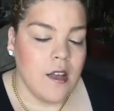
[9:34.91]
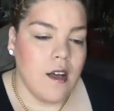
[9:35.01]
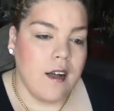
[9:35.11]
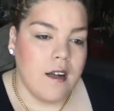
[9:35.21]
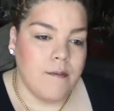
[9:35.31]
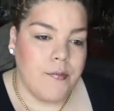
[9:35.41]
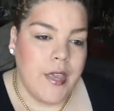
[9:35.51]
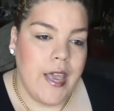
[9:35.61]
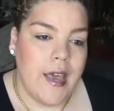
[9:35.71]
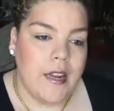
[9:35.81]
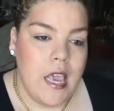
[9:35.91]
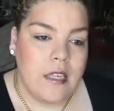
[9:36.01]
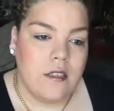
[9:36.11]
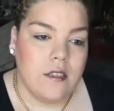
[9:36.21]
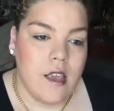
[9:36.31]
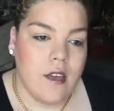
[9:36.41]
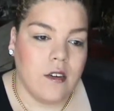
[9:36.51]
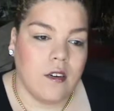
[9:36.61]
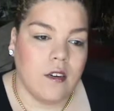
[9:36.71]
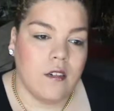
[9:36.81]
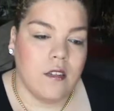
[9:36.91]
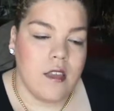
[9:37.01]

They had a sale.